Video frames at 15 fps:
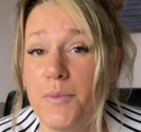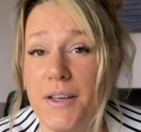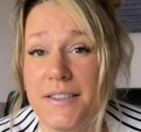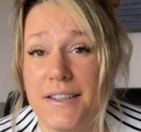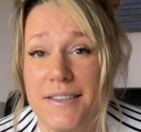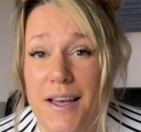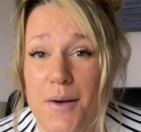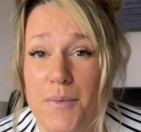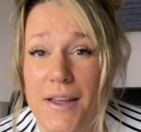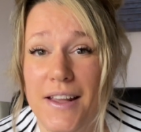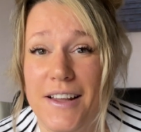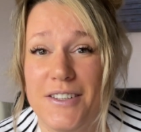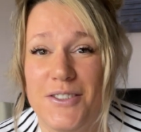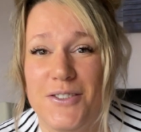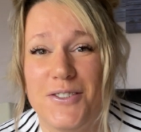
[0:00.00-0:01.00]
Makes us happy,
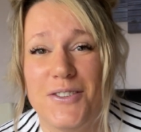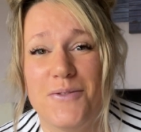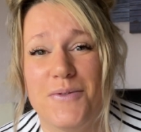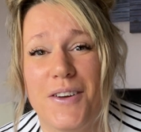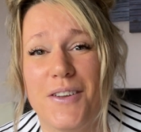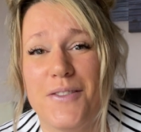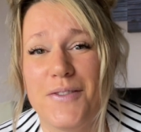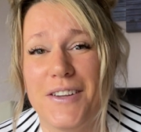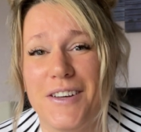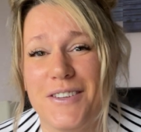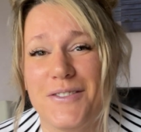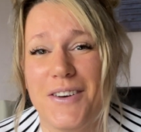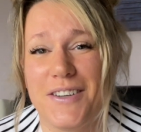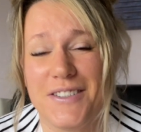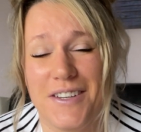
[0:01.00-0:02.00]
lets YouTube know the
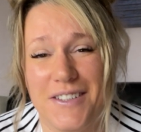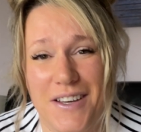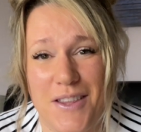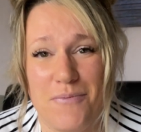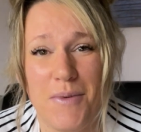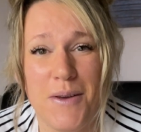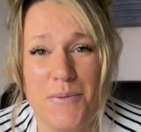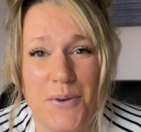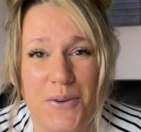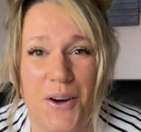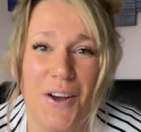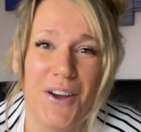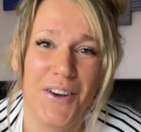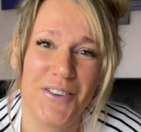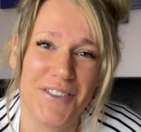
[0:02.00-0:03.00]
videos were shown to other people.
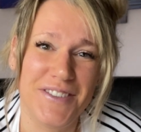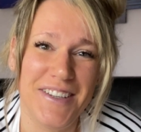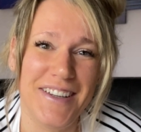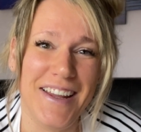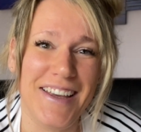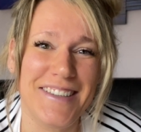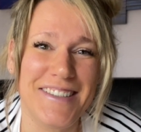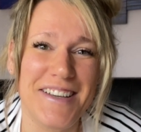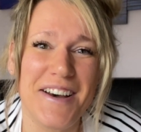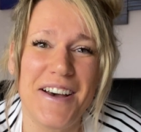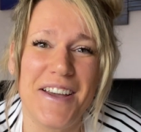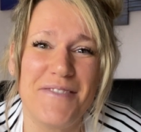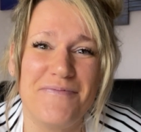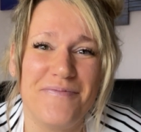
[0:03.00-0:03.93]
We'll see you next time.